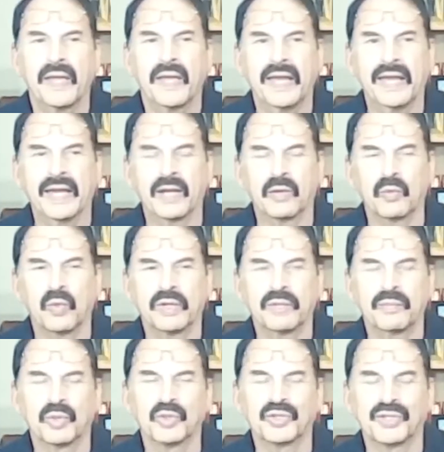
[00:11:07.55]
And one
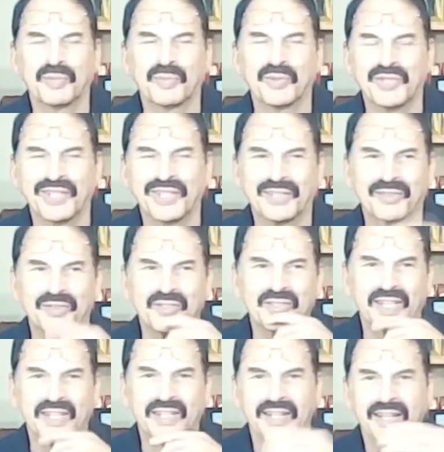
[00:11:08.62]
person in particular
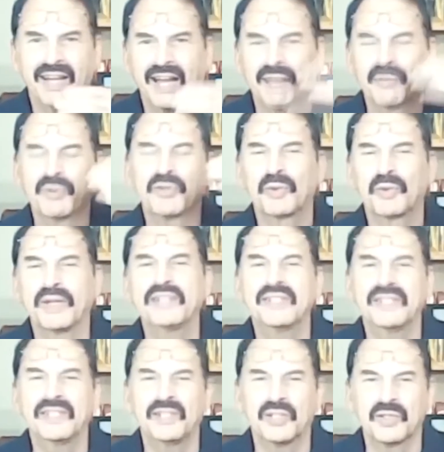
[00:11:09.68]
said, I went through
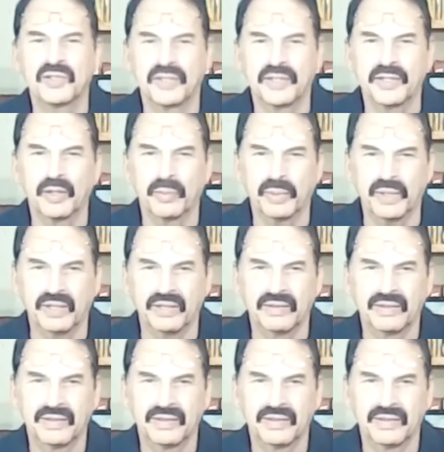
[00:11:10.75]
18 years of therapy,